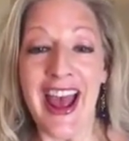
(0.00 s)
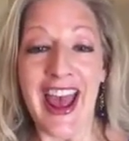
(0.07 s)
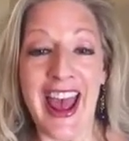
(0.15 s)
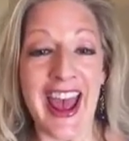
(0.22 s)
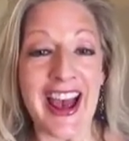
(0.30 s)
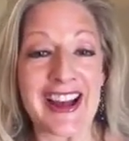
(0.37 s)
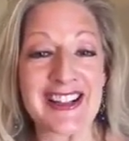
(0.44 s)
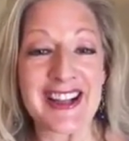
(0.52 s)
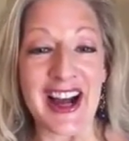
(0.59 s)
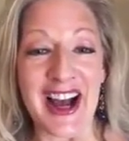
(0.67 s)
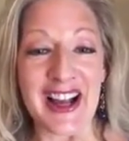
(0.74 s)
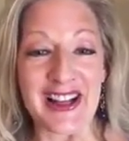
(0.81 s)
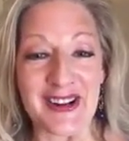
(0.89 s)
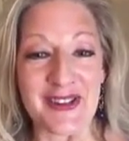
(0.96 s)
and
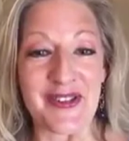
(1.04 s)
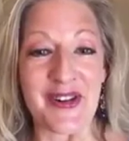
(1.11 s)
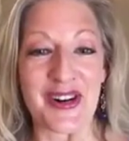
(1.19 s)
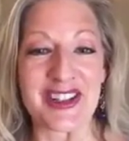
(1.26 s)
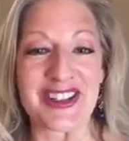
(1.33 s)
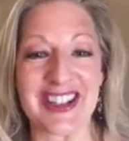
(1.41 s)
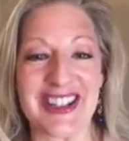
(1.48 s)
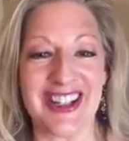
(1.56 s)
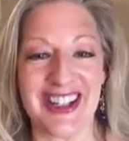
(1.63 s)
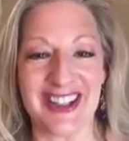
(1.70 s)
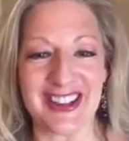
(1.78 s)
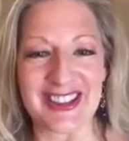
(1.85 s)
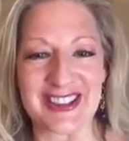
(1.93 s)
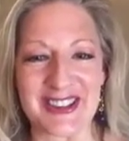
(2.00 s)
I look forward to continue
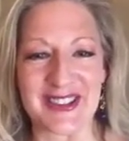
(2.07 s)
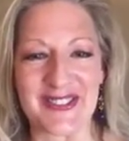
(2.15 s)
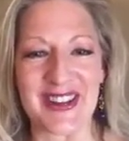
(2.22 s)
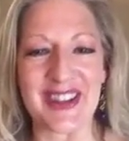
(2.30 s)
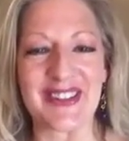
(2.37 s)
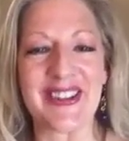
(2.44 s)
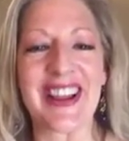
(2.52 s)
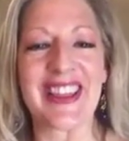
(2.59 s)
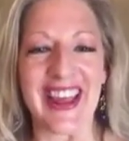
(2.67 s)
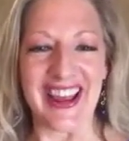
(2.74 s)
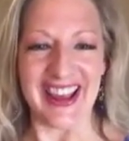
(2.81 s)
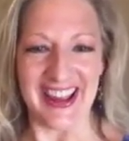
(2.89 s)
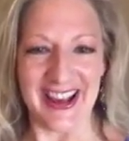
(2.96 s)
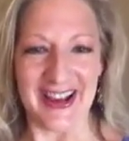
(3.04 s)
to serve you.
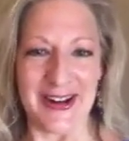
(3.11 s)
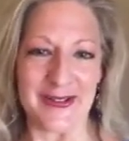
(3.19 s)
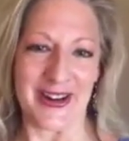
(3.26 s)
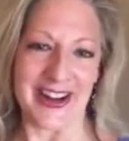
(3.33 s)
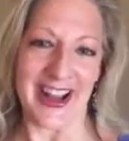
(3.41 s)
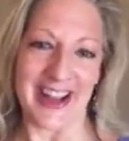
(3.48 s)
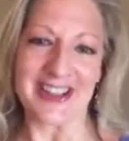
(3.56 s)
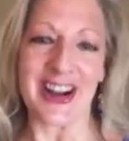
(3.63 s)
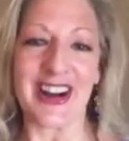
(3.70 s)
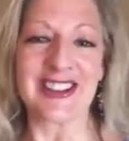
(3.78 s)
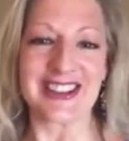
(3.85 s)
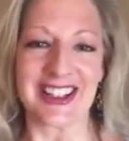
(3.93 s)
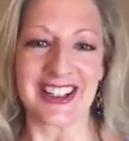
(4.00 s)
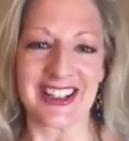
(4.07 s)
Thank you, Renee
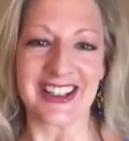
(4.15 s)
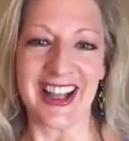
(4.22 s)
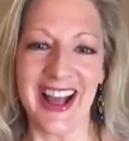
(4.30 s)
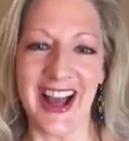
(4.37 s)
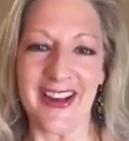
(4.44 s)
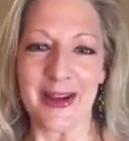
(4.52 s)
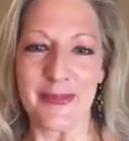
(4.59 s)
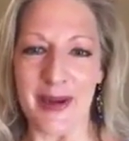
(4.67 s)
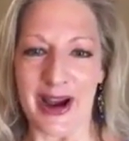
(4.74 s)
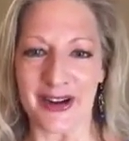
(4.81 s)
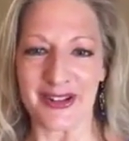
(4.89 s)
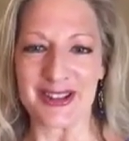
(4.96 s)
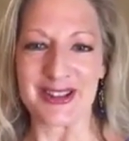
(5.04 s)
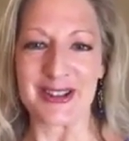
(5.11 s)
Johnson, the
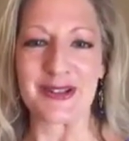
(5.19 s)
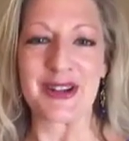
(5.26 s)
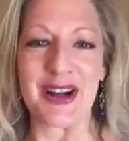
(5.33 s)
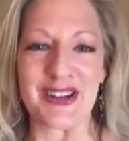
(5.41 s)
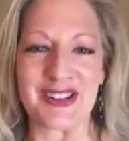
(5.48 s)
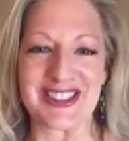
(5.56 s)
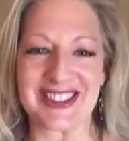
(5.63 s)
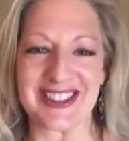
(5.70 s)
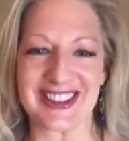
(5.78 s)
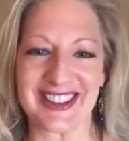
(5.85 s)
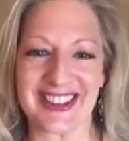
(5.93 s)
Power Zone Coach.